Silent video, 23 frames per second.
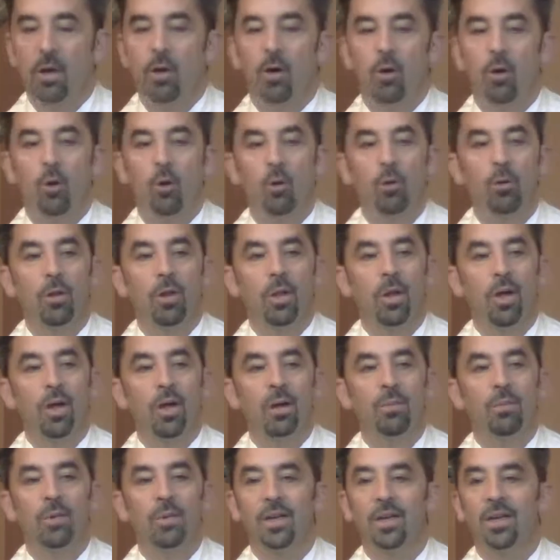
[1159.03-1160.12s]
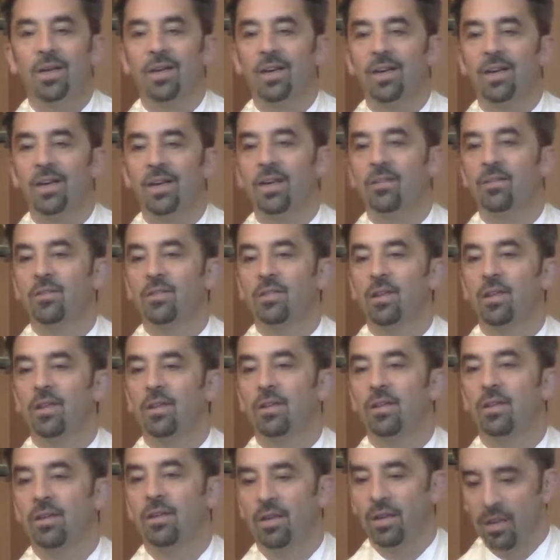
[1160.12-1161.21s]
Olam chesed
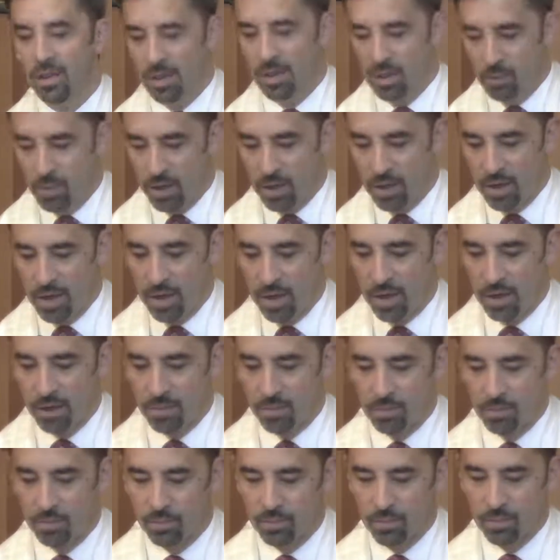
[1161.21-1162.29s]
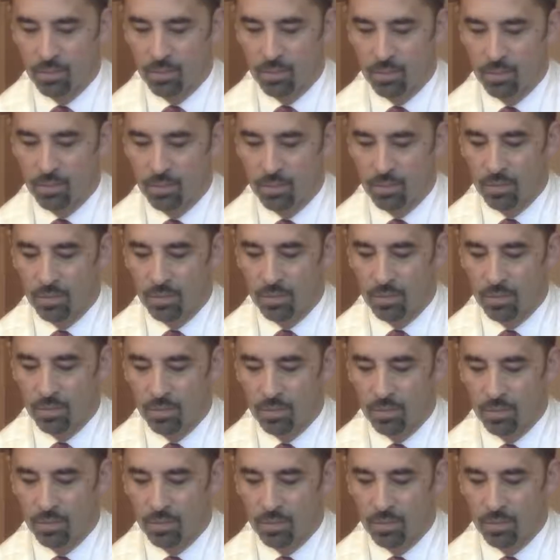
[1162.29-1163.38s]
yibaneh. The
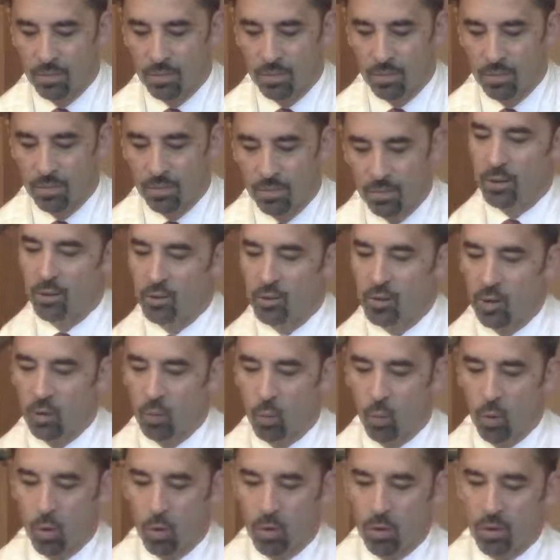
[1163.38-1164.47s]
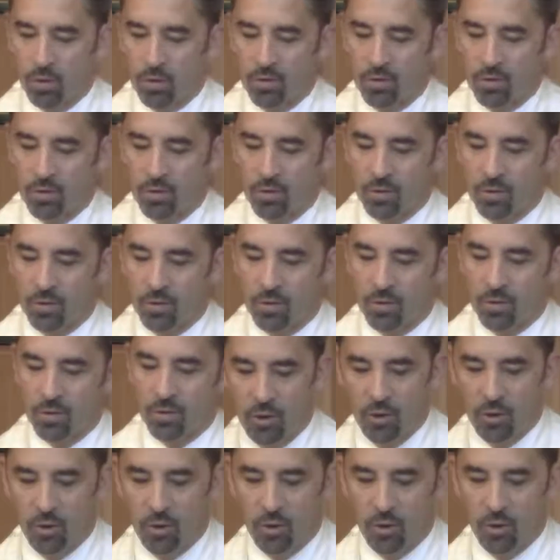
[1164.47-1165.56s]
world will be built on words that
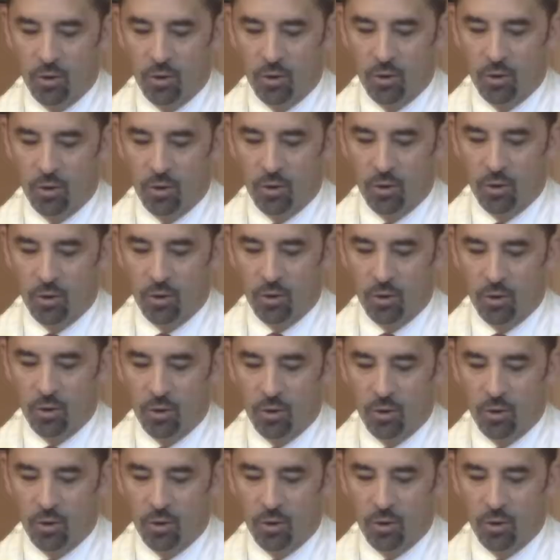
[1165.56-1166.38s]
heal, by hands